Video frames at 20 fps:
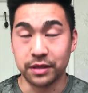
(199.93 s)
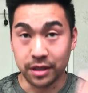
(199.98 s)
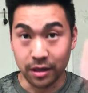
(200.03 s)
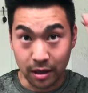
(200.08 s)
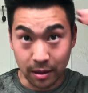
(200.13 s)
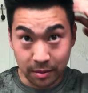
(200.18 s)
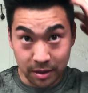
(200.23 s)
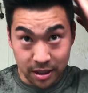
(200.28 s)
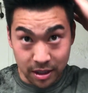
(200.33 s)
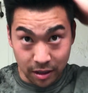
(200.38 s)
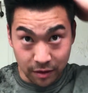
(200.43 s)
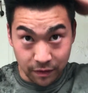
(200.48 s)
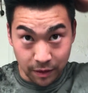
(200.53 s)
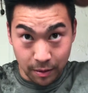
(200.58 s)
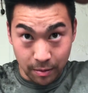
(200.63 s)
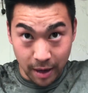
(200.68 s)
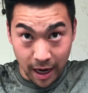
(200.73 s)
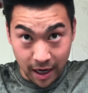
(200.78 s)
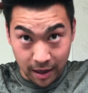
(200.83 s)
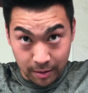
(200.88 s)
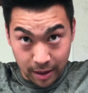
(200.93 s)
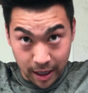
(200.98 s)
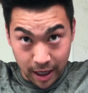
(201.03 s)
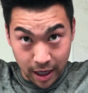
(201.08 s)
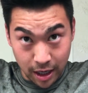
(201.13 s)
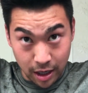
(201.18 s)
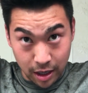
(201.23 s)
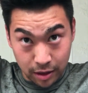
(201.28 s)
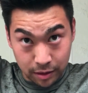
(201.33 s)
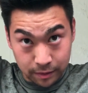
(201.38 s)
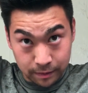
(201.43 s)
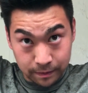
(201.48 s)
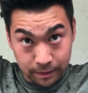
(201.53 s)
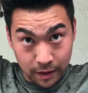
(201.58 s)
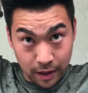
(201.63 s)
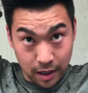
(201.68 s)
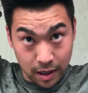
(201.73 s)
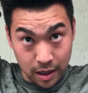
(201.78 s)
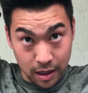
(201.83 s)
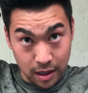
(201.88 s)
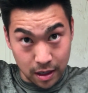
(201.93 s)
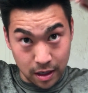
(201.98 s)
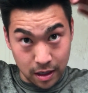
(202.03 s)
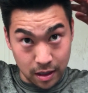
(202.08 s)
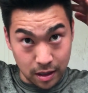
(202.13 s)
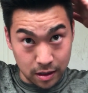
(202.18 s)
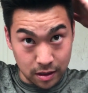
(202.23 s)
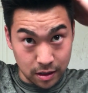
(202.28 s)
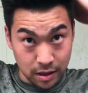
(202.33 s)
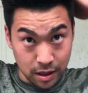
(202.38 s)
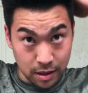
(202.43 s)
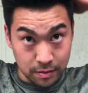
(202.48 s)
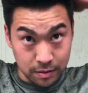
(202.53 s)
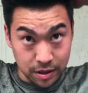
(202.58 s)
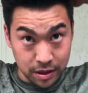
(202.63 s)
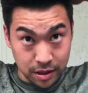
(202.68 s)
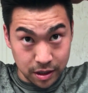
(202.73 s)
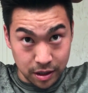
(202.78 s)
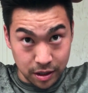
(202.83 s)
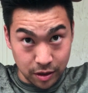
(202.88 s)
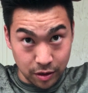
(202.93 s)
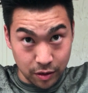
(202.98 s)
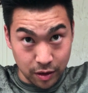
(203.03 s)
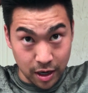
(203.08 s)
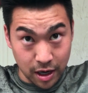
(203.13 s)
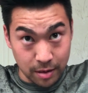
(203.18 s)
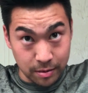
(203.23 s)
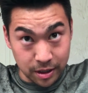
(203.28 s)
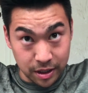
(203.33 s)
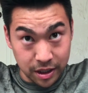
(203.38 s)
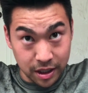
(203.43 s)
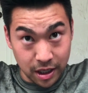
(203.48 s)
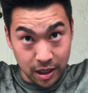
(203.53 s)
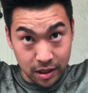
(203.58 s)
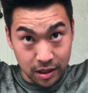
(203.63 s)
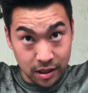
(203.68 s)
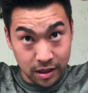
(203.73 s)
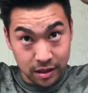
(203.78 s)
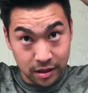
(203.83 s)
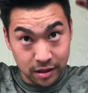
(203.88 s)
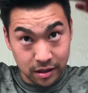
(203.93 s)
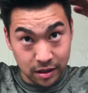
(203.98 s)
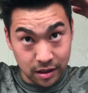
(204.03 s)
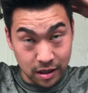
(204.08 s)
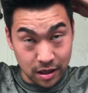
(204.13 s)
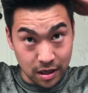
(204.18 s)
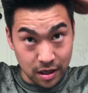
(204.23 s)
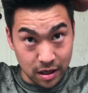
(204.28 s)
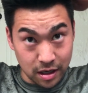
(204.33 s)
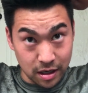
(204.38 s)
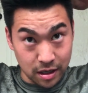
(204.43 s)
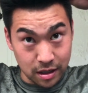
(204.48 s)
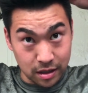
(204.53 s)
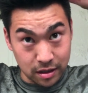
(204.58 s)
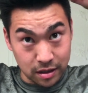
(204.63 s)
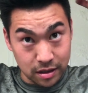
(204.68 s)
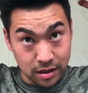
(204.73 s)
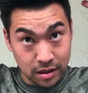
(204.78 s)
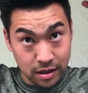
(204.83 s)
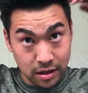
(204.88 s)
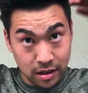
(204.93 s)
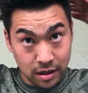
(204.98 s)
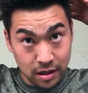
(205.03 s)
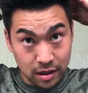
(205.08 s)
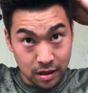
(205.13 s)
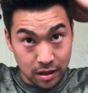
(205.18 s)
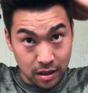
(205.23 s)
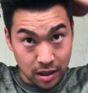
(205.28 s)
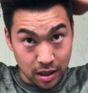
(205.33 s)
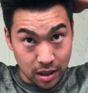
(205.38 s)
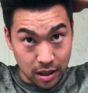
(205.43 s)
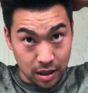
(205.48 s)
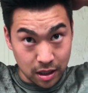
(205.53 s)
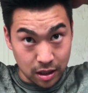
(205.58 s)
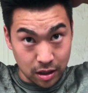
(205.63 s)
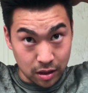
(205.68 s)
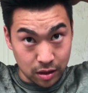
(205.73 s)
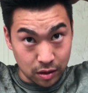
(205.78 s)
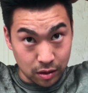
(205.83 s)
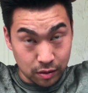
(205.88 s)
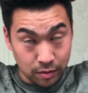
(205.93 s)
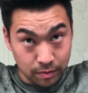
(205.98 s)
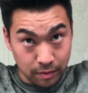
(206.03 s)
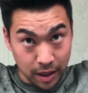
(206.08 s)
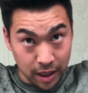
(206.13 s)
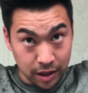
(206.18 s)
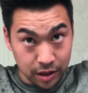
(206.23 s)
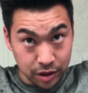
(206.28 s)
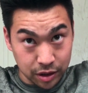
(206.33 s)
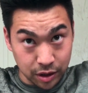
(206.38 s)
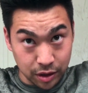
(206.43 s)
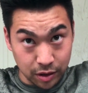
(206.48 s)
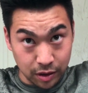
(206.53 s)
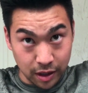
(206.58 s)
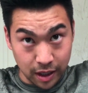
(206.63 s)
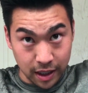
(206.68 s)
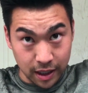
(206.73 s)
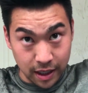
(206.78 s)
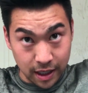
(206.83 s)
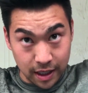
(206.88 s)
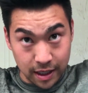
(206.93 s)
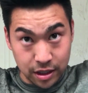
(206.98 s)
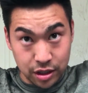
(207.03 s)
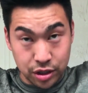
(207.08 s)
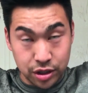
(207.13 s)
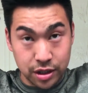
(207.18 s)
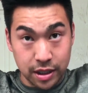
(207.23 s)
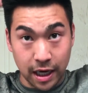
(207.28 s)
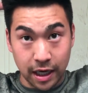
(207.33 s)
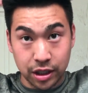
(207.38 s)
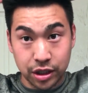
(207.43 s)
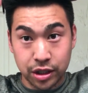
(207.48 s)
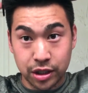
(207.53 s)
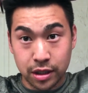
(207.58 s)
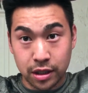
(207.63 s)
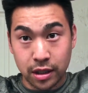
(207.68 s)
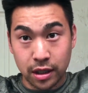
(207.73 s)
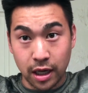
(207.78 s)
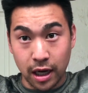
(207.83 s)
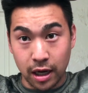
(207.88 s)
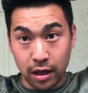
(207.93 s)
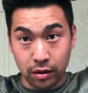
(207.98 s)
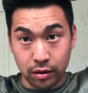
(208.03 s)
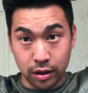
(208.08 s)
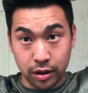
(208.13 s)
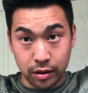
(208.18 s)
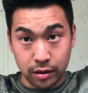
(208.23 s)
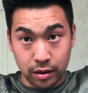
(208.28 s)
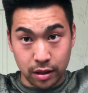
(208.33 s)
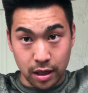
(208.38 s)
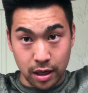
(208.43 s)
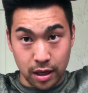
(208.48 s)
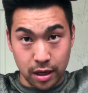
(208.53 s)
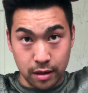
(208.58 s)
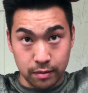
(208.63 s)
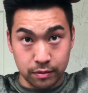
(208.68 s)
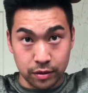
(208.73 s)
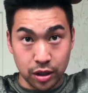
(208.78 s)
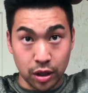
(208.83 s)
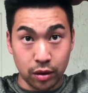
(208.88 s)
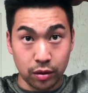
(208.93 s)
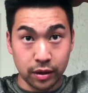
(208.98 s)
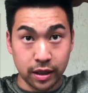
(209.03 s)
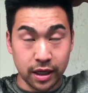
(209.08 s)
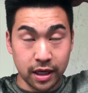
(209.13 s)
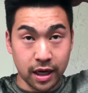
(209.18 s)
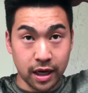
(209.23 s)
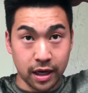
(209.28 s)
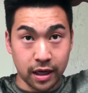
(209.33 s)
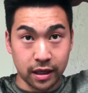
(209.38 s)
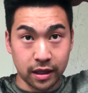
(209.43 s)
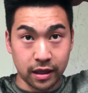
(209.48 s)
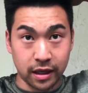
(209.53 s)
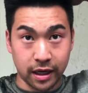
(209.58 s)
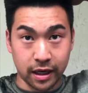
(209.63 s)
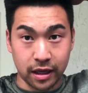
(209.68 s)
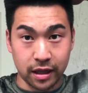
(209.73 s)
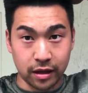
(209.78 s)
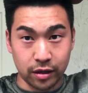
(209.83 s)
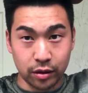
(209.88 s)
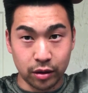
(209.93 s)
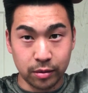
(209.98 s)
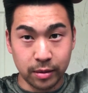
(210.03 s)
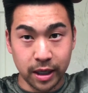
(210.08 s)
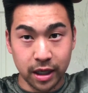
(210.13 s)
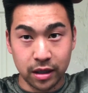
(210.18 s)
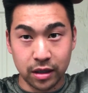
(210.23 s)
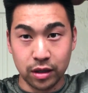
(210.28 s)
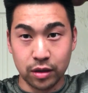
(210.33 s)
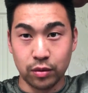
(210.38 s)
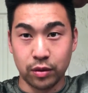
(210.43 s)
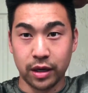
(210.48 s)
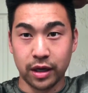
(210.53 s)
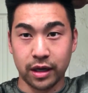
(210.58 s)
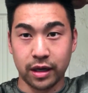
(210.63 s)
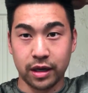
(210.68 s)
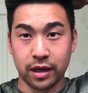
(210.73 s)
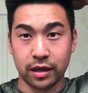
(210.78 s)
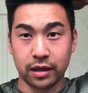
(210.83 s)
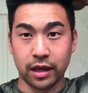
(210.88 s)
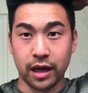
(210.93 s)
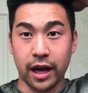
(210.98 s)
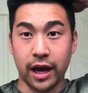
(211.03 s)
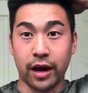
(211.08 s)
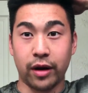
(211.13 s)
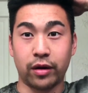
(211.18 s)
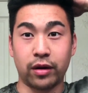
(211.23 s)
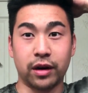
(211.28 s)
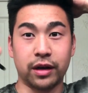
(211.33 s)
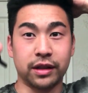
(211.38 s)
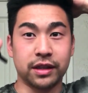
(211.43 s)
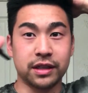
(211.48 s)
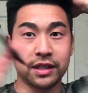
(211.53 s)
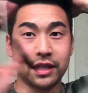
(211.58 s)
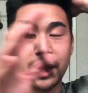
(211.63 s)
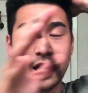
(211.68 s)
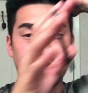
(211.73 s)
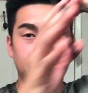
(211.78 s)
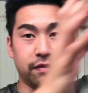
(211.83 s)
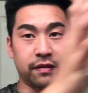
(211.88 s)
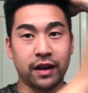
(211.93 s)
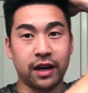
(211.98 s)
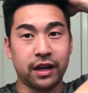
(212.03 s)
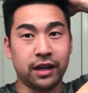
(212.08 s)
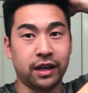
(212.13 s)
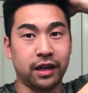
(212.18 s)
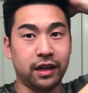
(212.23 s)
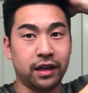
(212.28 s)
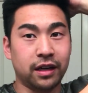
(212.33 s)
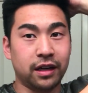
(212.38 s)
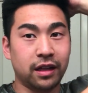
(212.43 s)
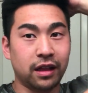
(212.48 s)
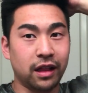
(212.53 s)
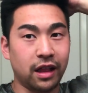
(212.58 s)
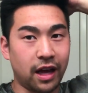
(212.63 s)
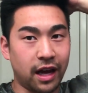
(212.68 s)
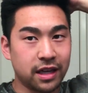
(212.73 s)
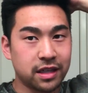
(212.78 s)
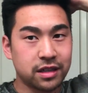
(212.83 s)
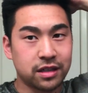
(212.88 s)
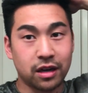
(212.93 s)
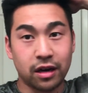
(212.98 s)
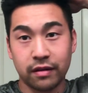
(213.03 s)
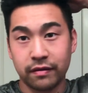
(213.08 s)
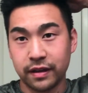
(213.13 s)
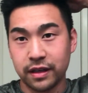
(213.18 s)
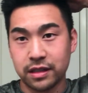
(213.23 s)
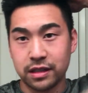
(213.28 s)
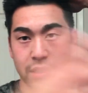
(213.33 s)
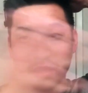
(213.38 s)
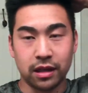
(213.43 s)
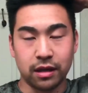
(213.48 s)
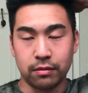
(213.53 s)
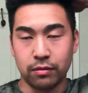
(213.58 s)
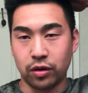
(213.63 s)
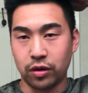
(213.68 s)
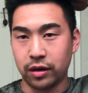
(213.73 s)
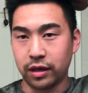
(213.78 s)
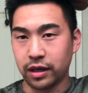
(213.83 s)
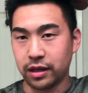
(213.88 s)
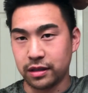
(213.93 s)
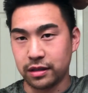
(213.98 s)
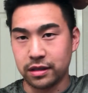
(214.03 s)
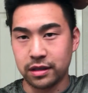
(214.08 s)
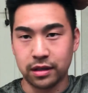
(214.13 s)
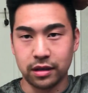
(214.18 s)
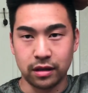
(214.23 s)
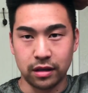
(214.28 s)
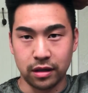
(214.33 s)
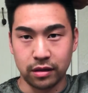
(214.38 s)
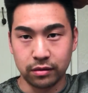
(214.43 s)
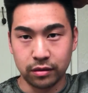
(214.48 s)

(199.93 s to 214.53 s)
So I'm gonna start from the back of my hair, and I'm just gonna grab a chunk, and I'll make sure each section, I'll only cut a little bit. You wanna err on the side of cutting less, obviously, than more, because you